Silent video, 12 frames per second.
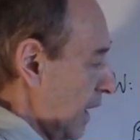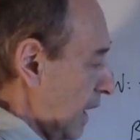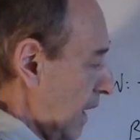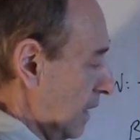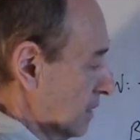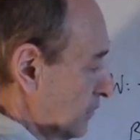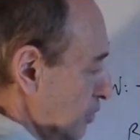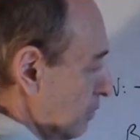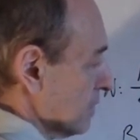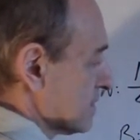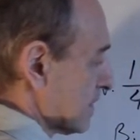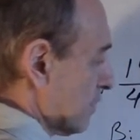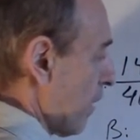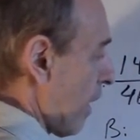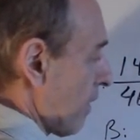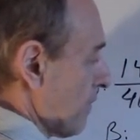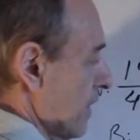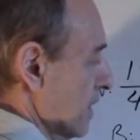And if you will
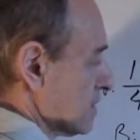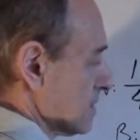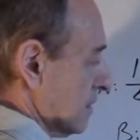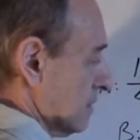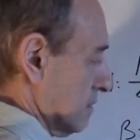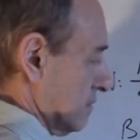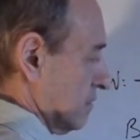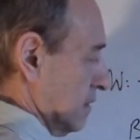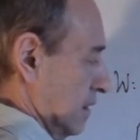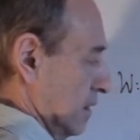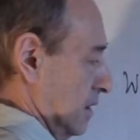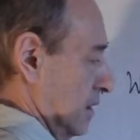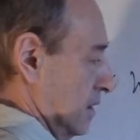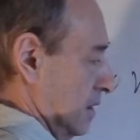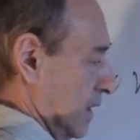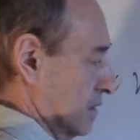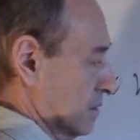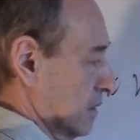square this and, uh,
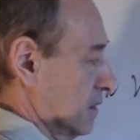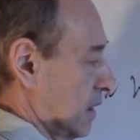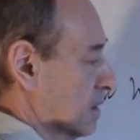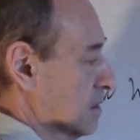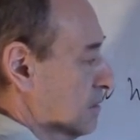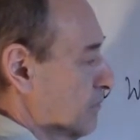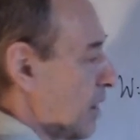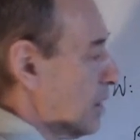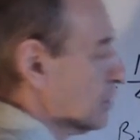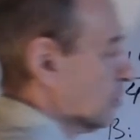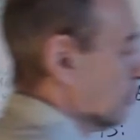and, and invert, you